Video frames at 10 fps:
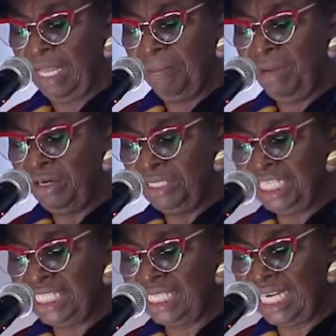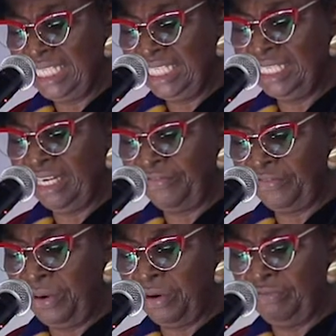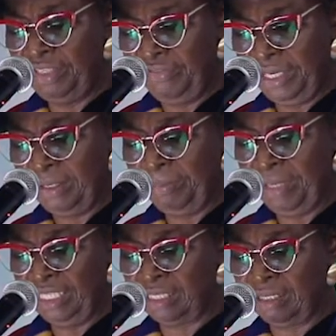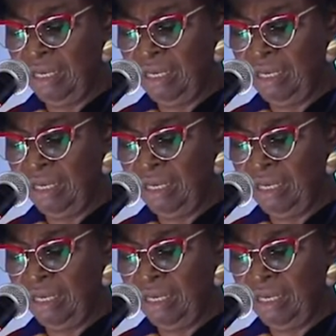My understanding, therefore, of development